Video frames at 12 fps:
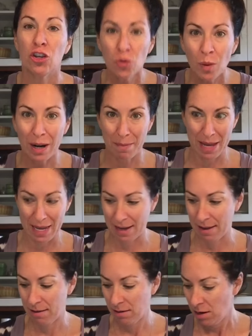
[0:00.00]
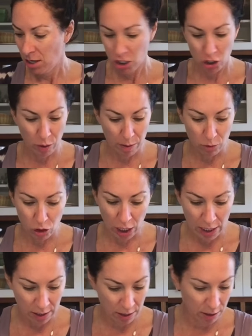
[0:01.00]
you want to make it. So I'm
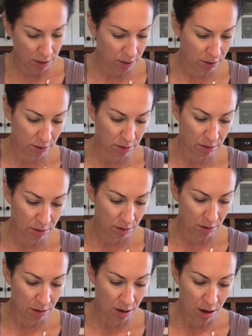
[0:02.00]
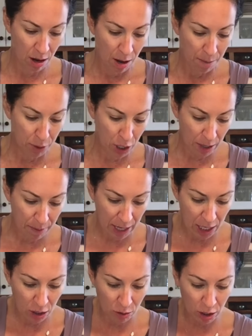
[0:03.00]
just putting my
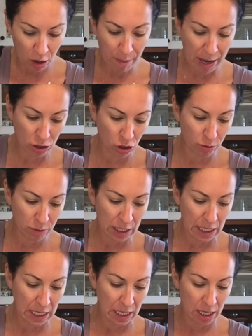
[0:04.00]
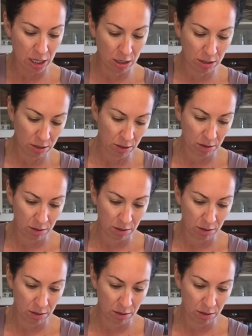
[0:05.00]
cute little mushrooms in here,